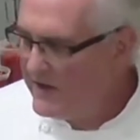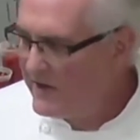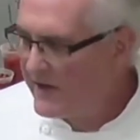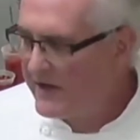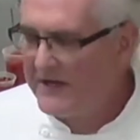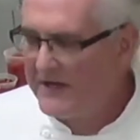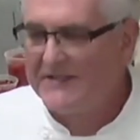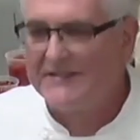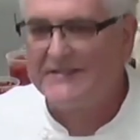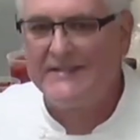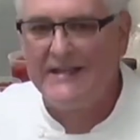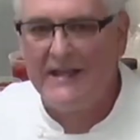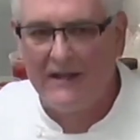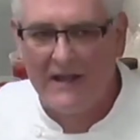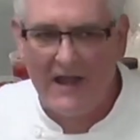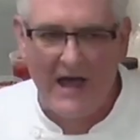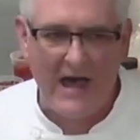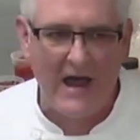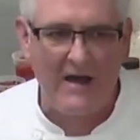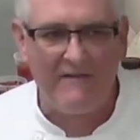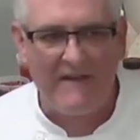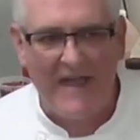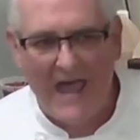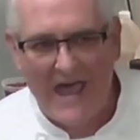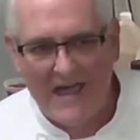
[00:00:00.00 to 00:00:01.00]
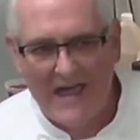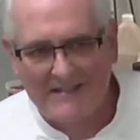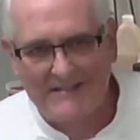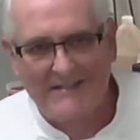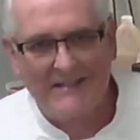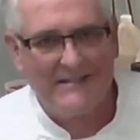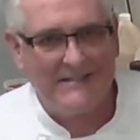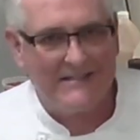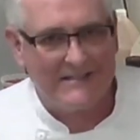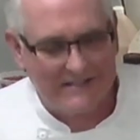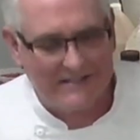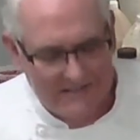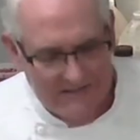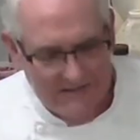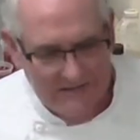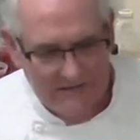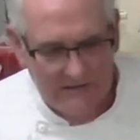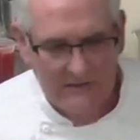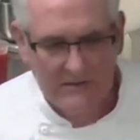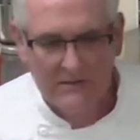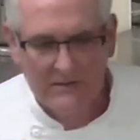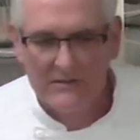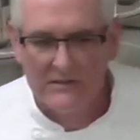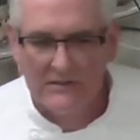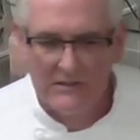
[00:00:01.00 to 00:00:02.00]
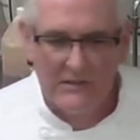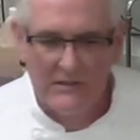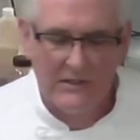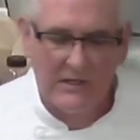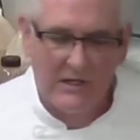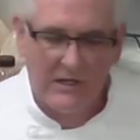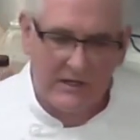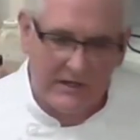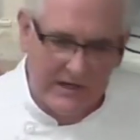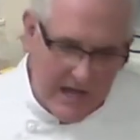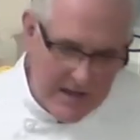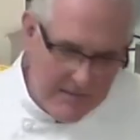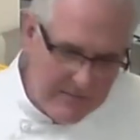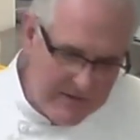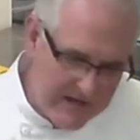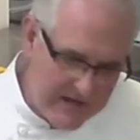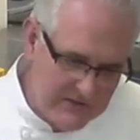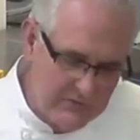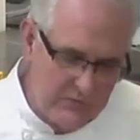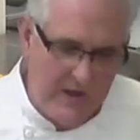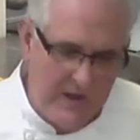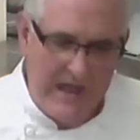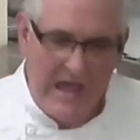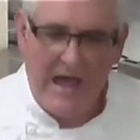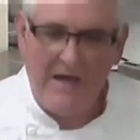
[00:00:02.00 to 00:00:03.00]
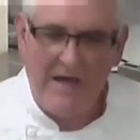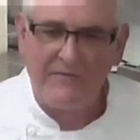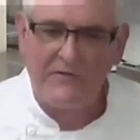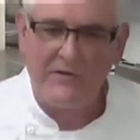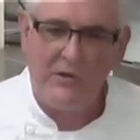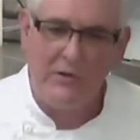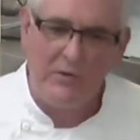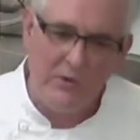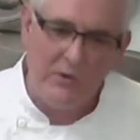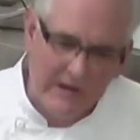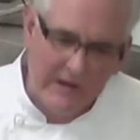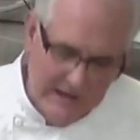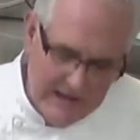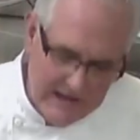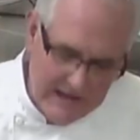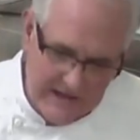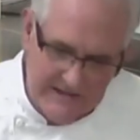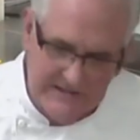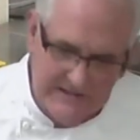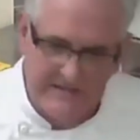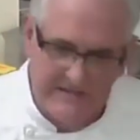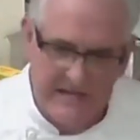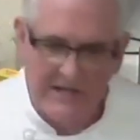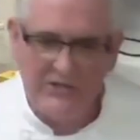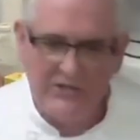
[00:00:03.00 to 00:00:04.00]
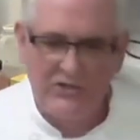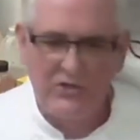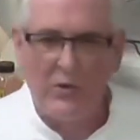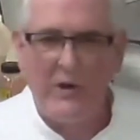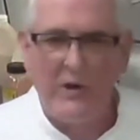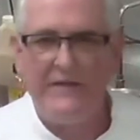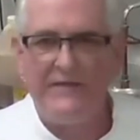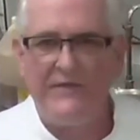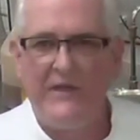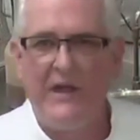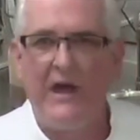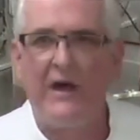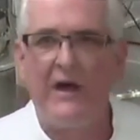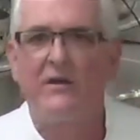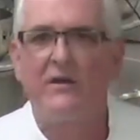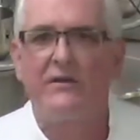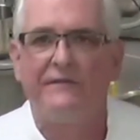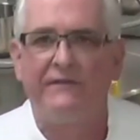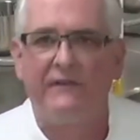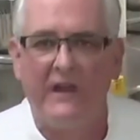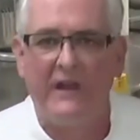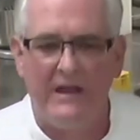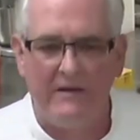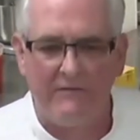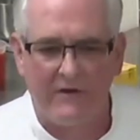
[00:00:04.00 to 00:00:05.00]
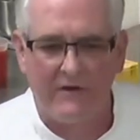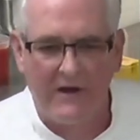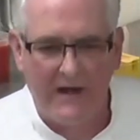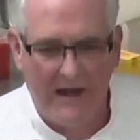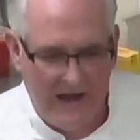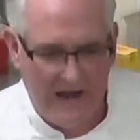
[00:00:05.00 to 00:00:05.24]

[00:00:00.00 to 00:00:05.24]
you're going to see a lot of acids. Okay, because we have to accentuate the other flavor